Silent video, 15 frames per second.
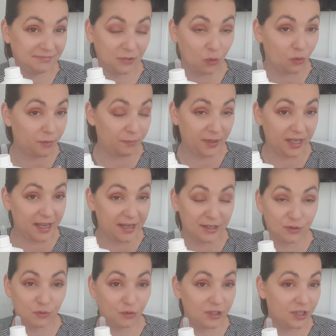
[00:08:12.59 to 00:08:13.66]
or
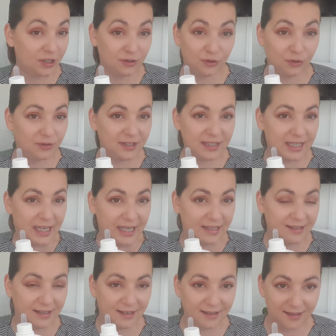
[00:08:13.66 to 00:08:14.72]
pH, which I don't see
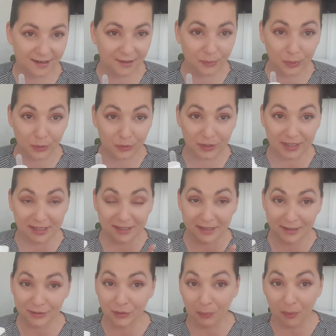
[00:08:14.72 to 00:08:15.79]
it either, because in
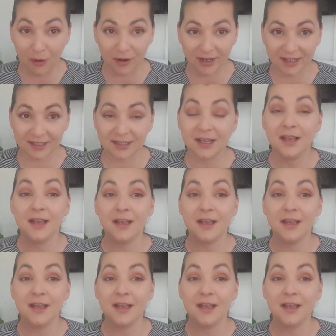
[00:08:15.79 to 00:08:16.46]
hydroponics,